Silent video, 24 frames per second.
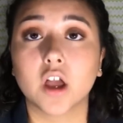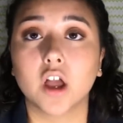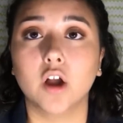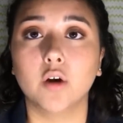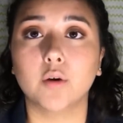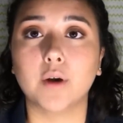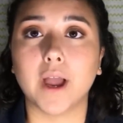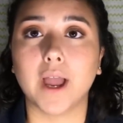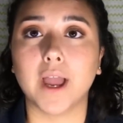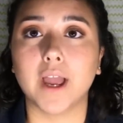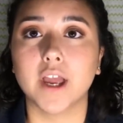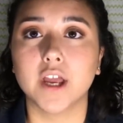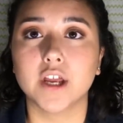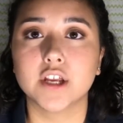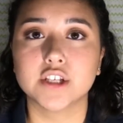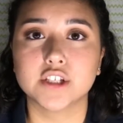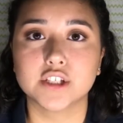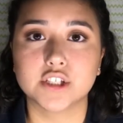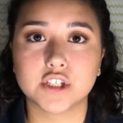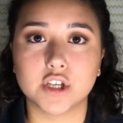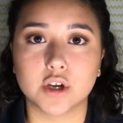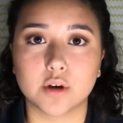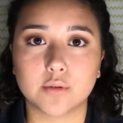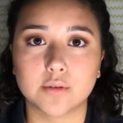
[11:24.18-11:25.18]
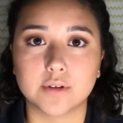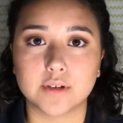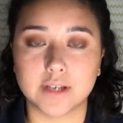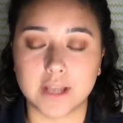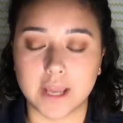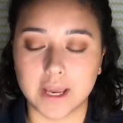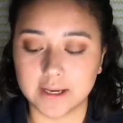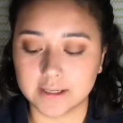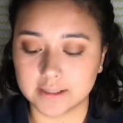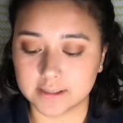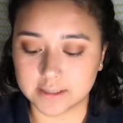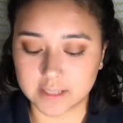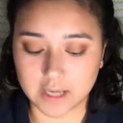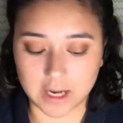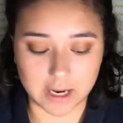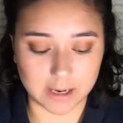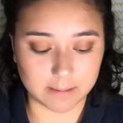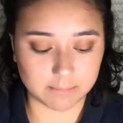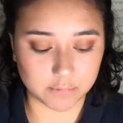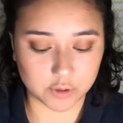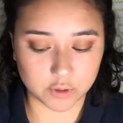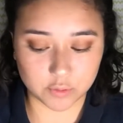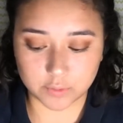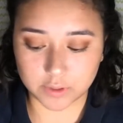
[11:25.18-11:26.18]
Okay, so next
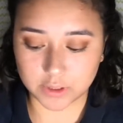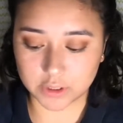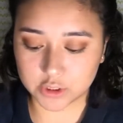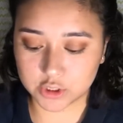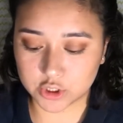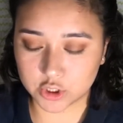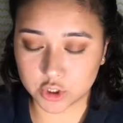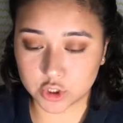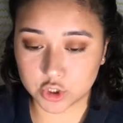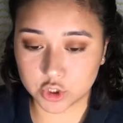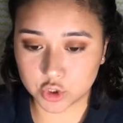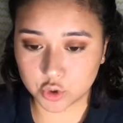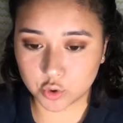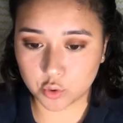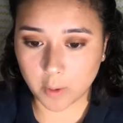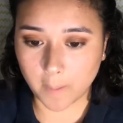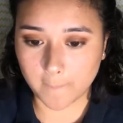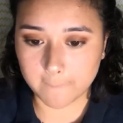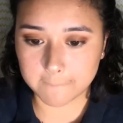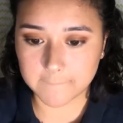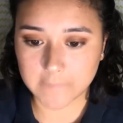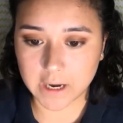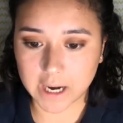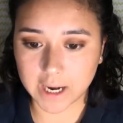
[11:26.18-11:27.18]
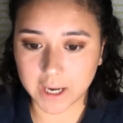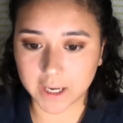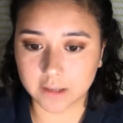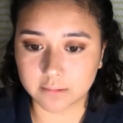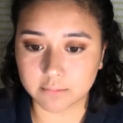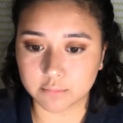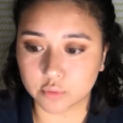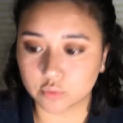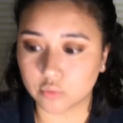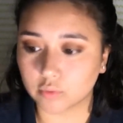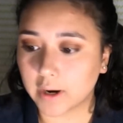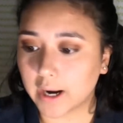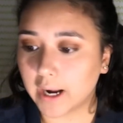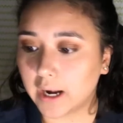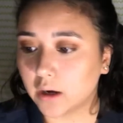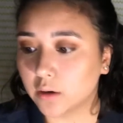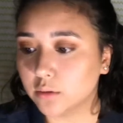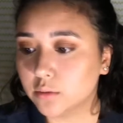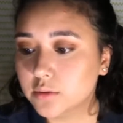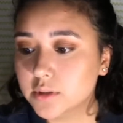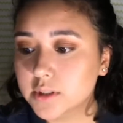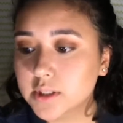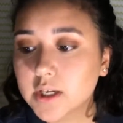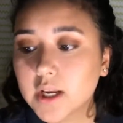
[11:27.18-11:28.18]
I'm going to do my
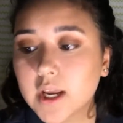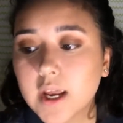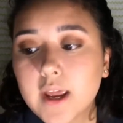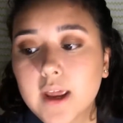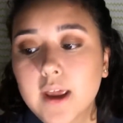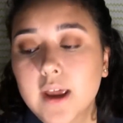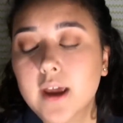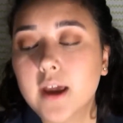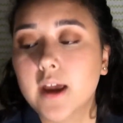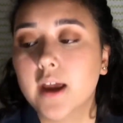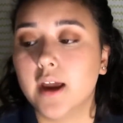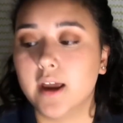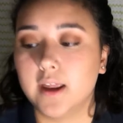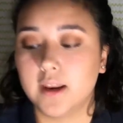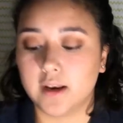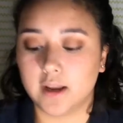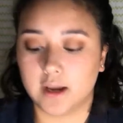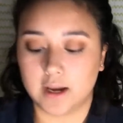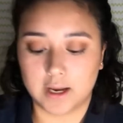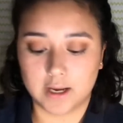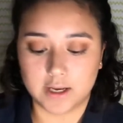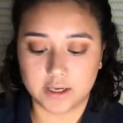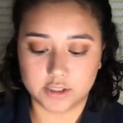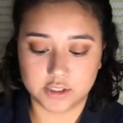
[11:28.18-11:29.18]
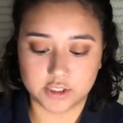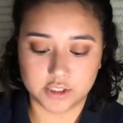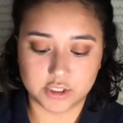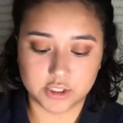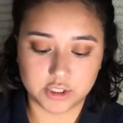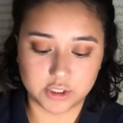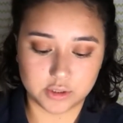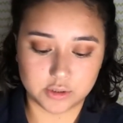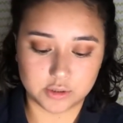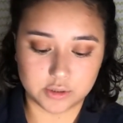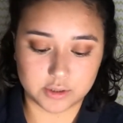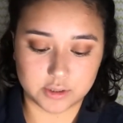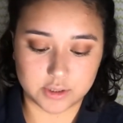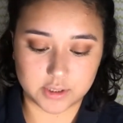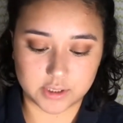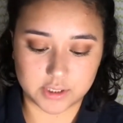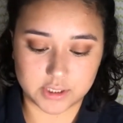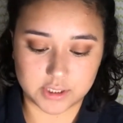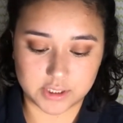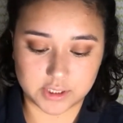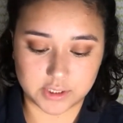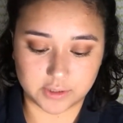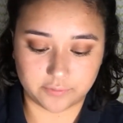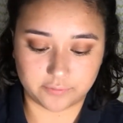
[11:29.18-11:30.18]
brows, and I just used
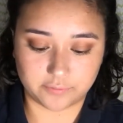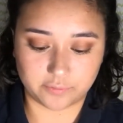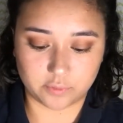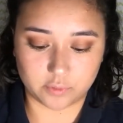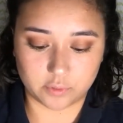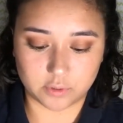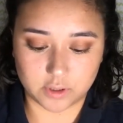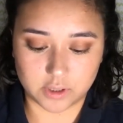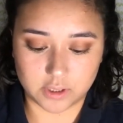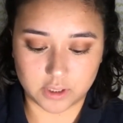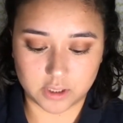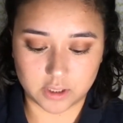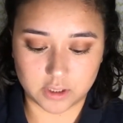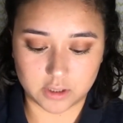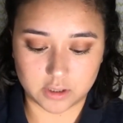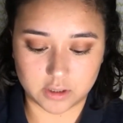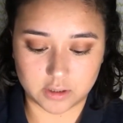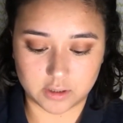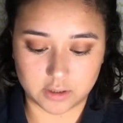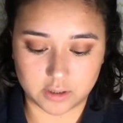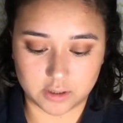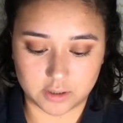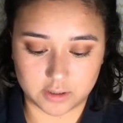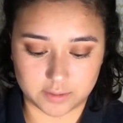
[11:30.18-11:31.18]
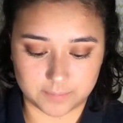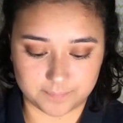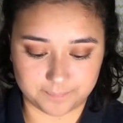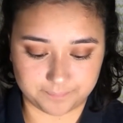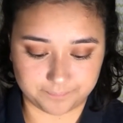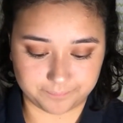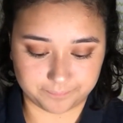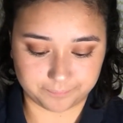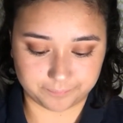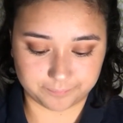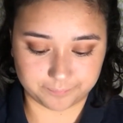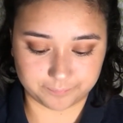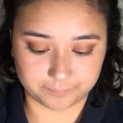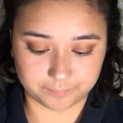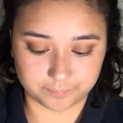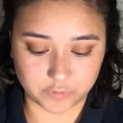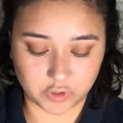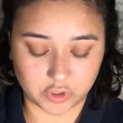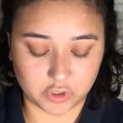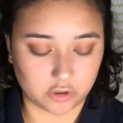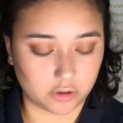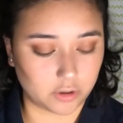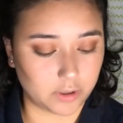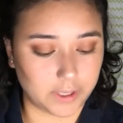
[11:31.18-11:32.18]
this Sephora
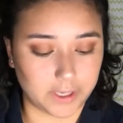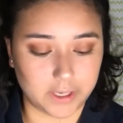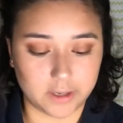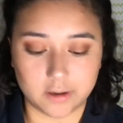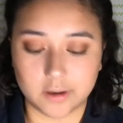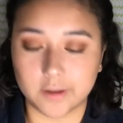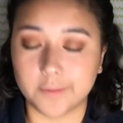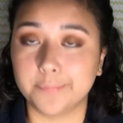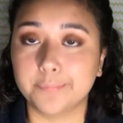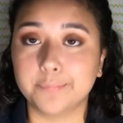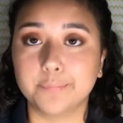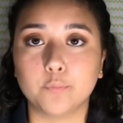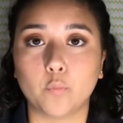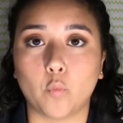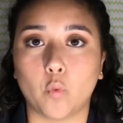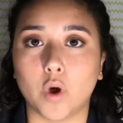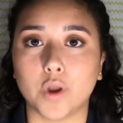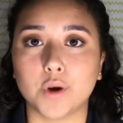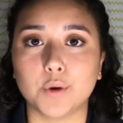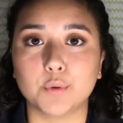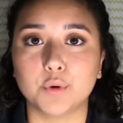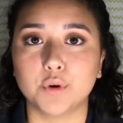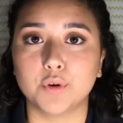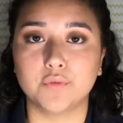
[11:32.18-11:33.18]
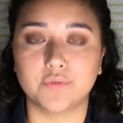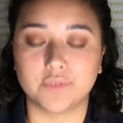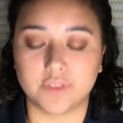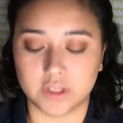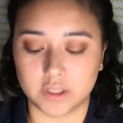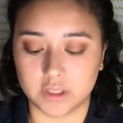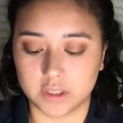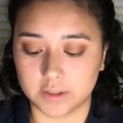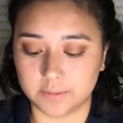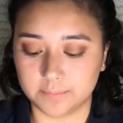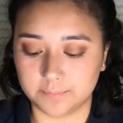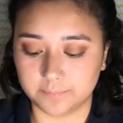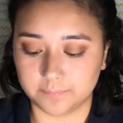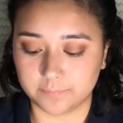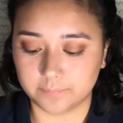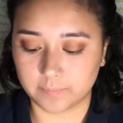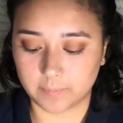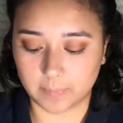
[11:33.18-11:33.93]
crayon waterproof thing